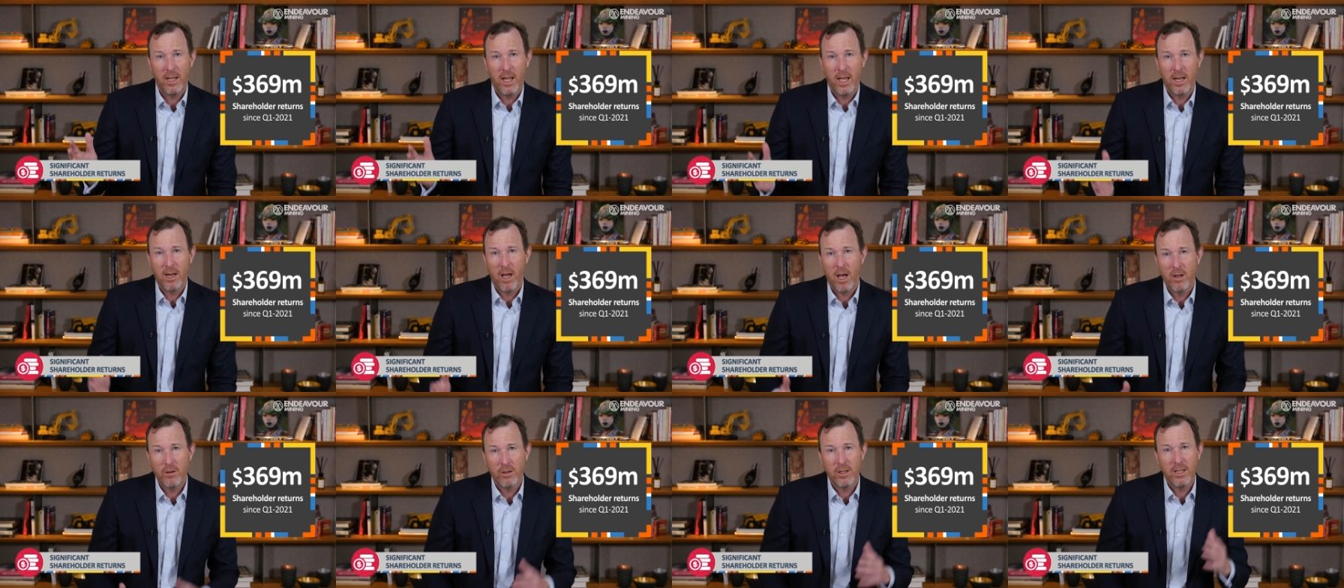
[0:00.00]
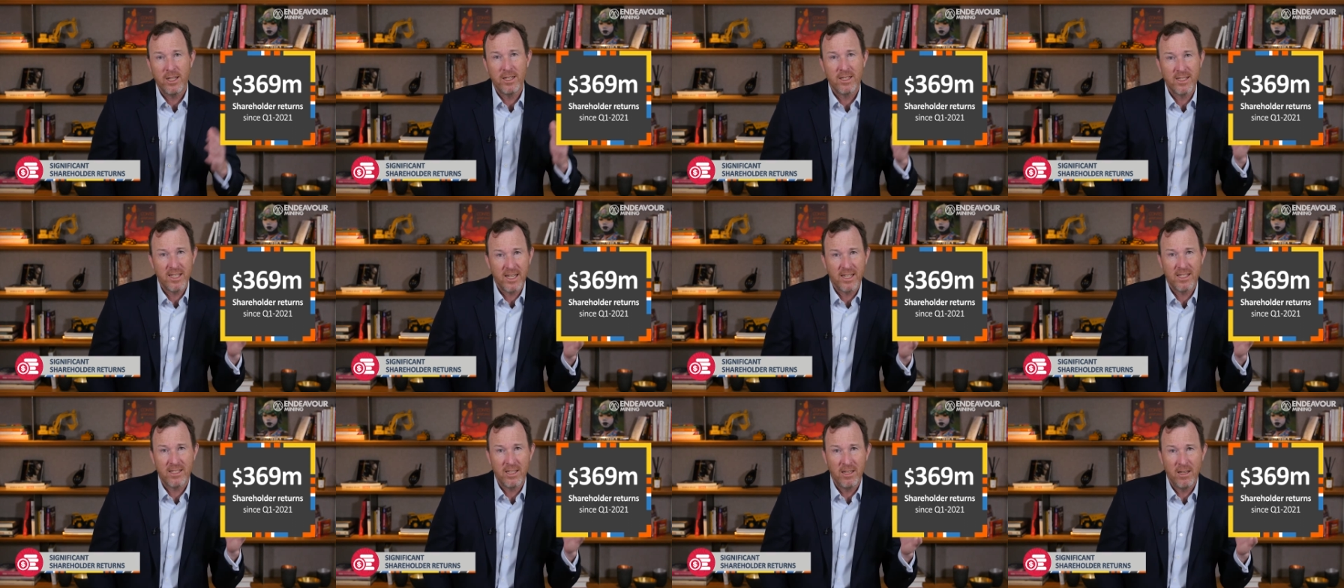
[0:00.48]
and
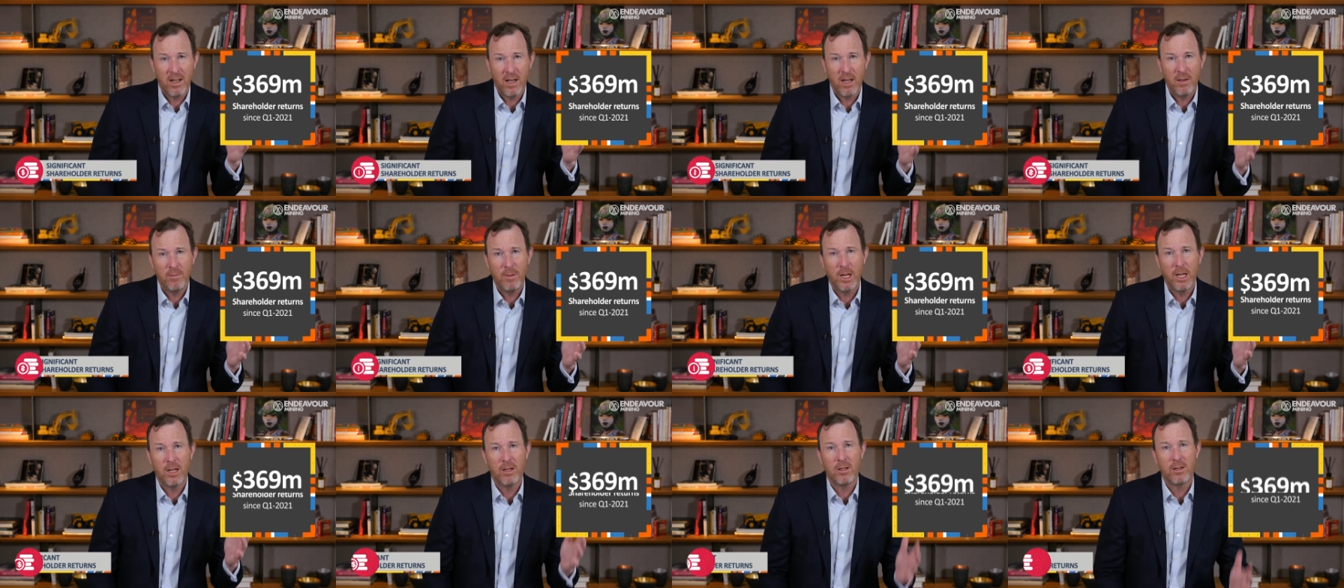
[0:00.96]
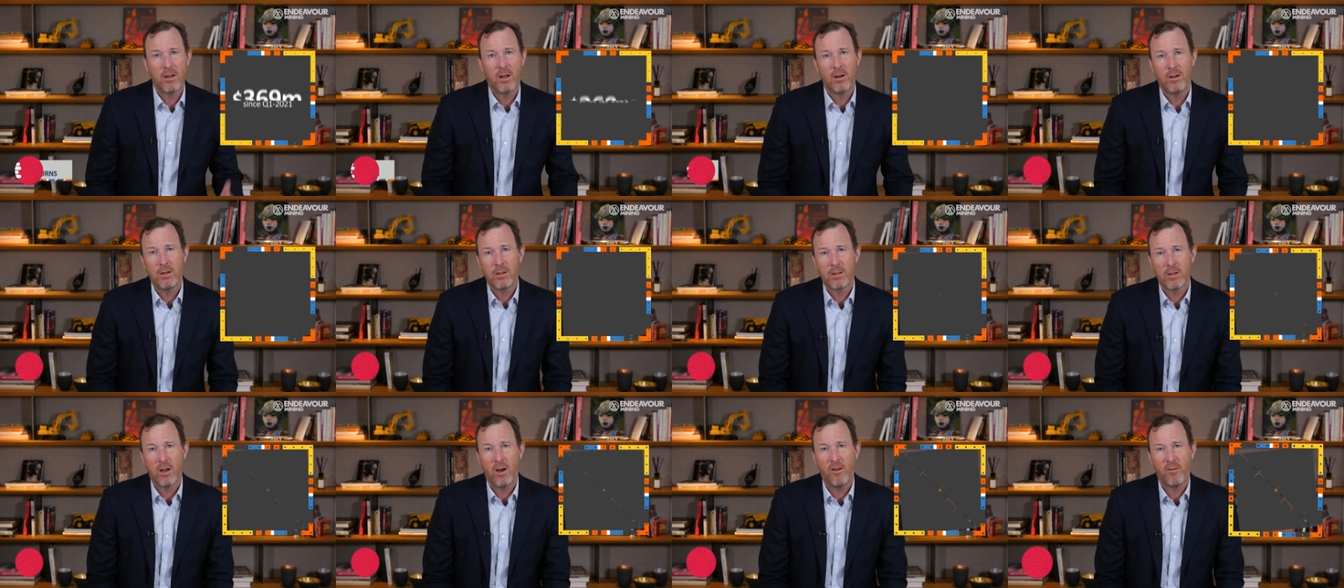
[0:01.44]
$169 million
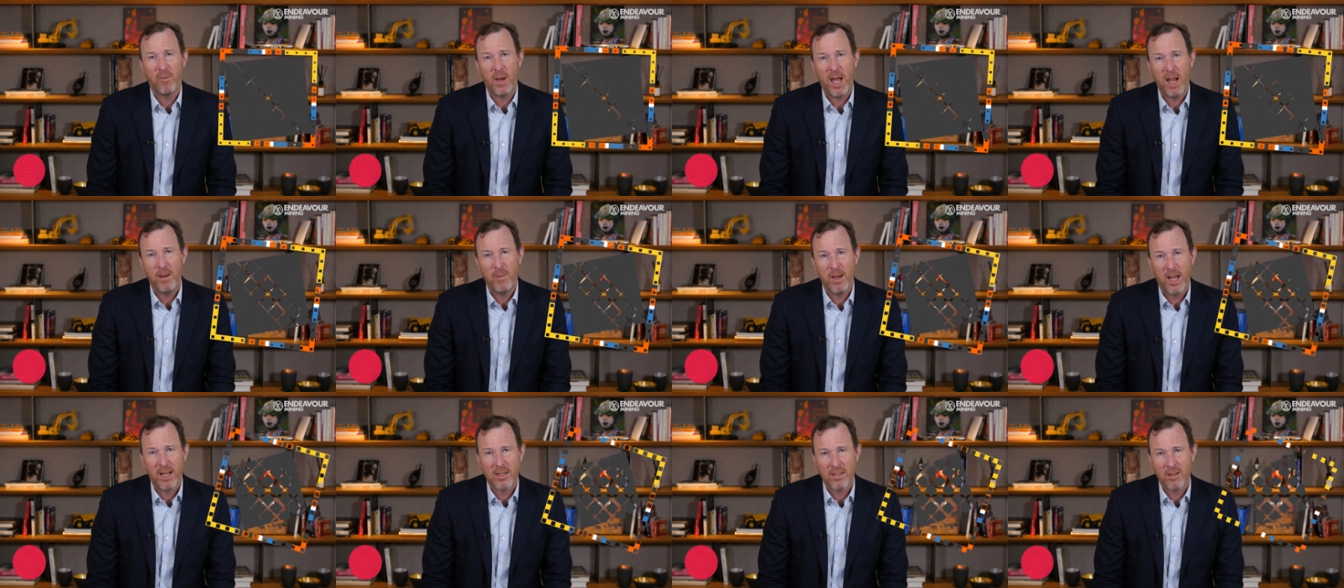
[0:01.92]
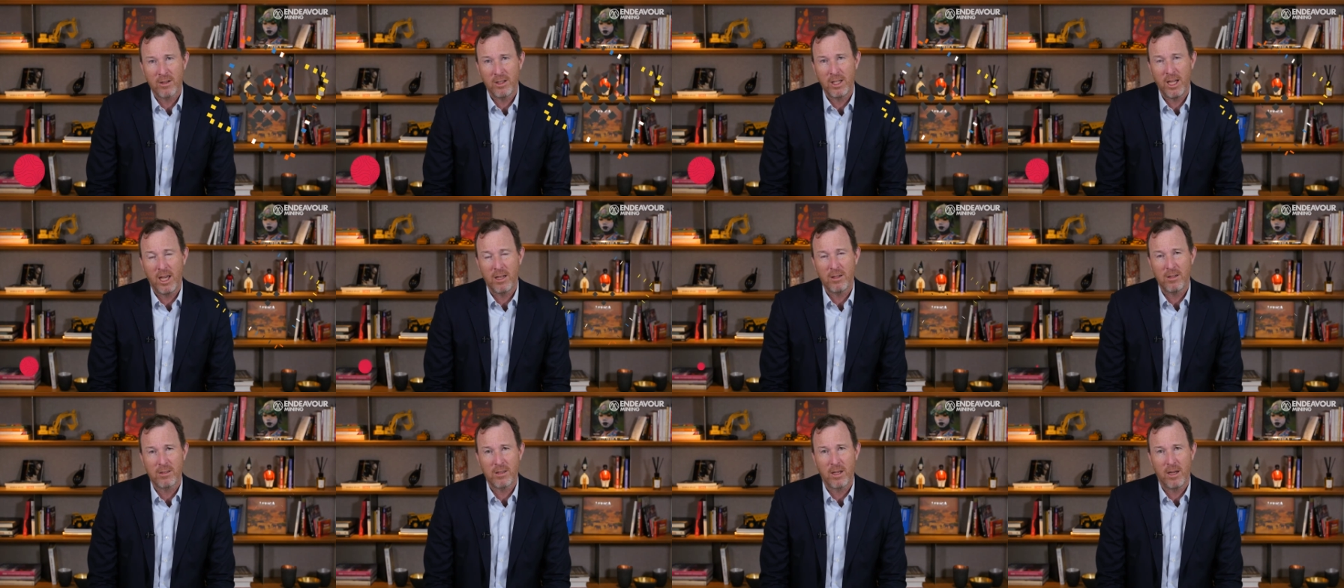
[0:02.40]
of buybacks on the
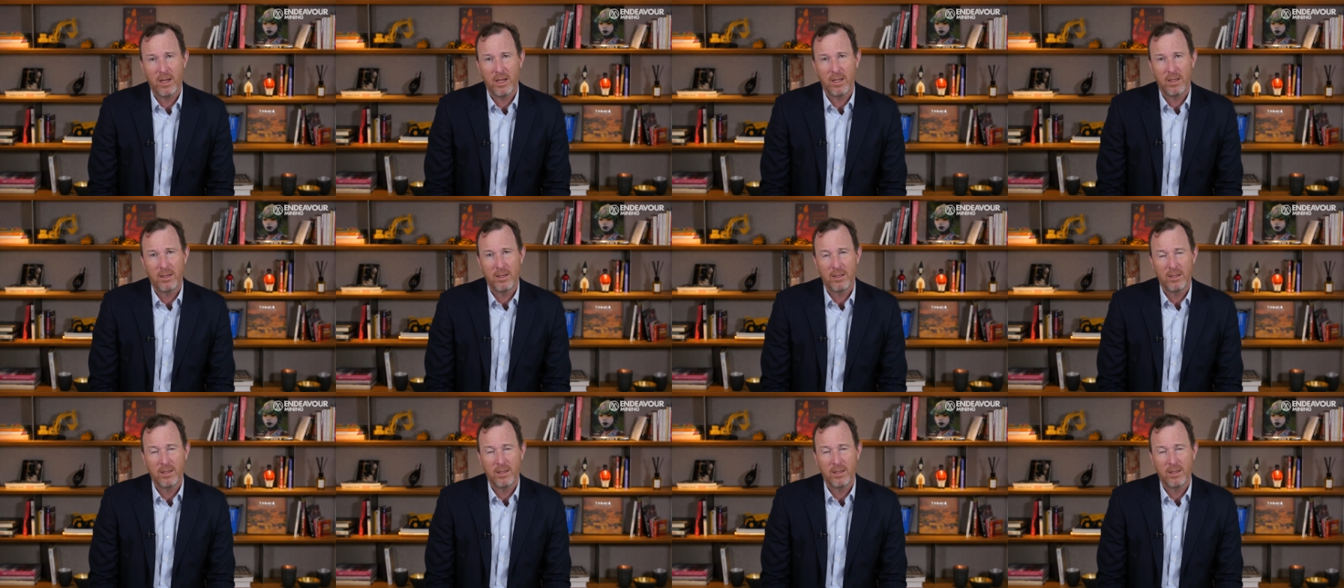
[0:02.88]
other side.